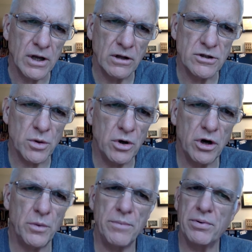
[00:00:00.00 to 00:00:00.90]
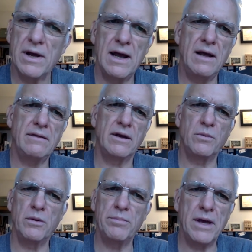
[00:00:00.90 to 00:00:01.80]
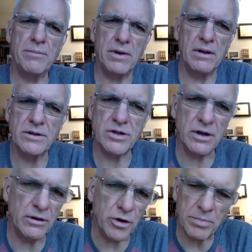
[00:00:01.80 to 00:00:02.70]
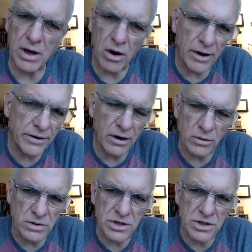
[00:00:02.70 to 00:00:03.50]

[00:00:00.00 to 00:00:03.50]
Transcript: Also, Lord, we pray that we'll be able to look beyond our own